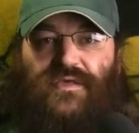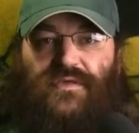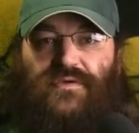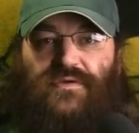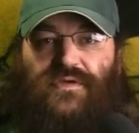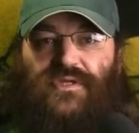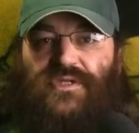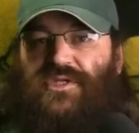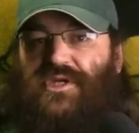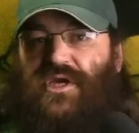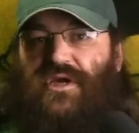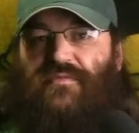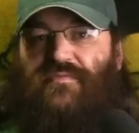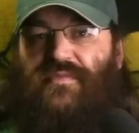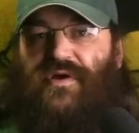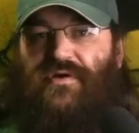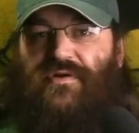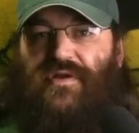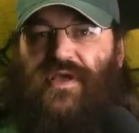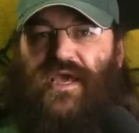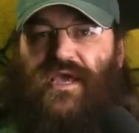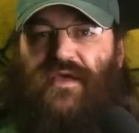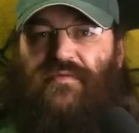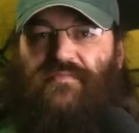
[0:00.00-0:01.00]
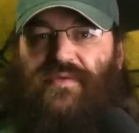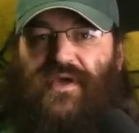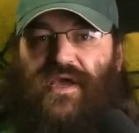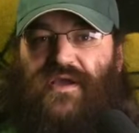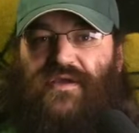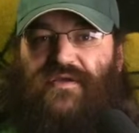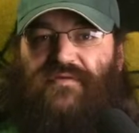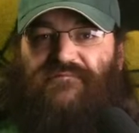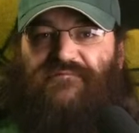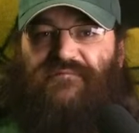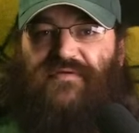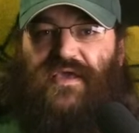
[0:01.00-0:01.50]
You can check them out at
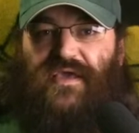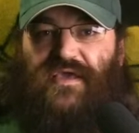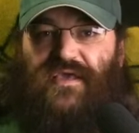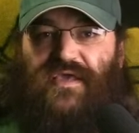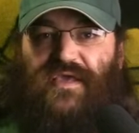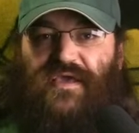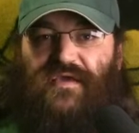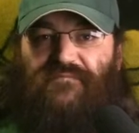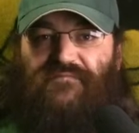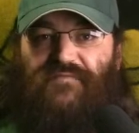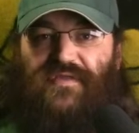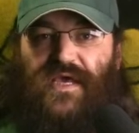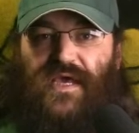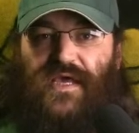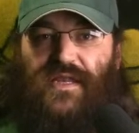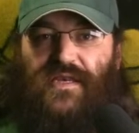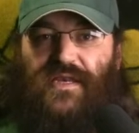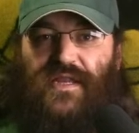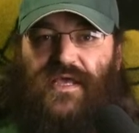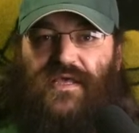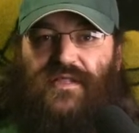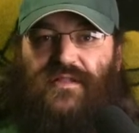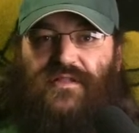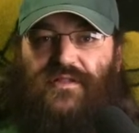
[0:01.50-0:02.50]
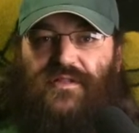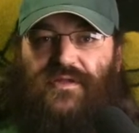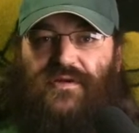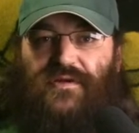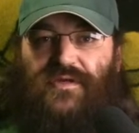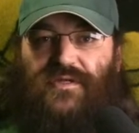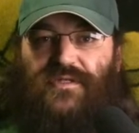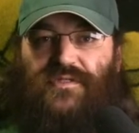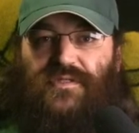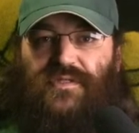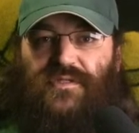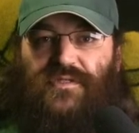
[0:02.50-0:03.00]
packerfancave.net.
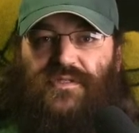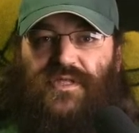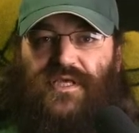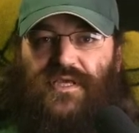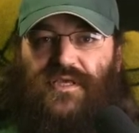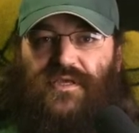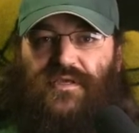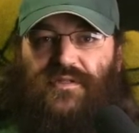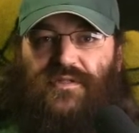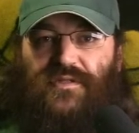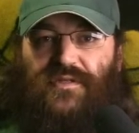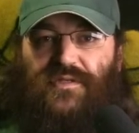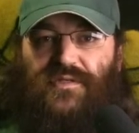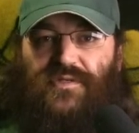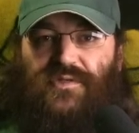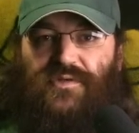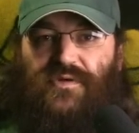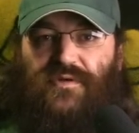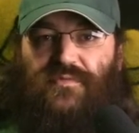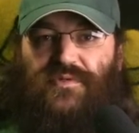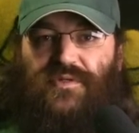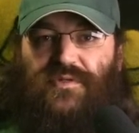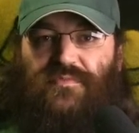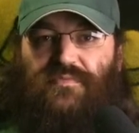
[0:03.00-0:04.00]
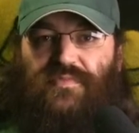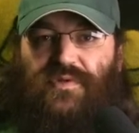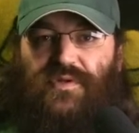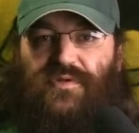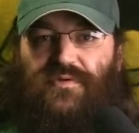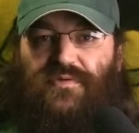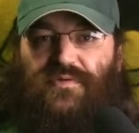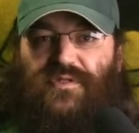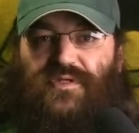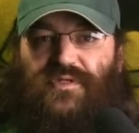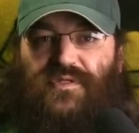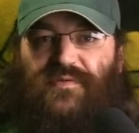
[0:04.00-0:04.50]
There is a link in the description
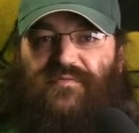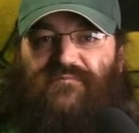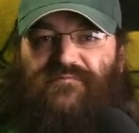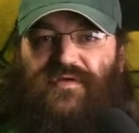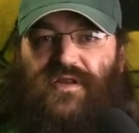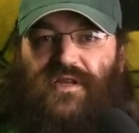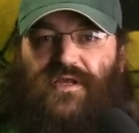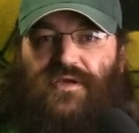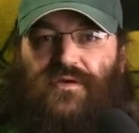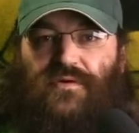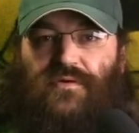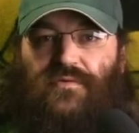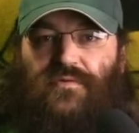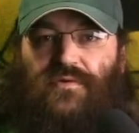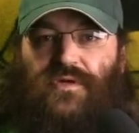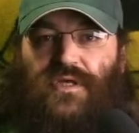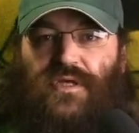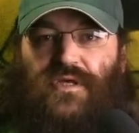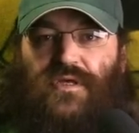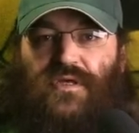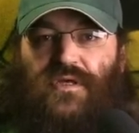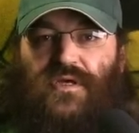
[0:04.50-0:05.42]
below this video.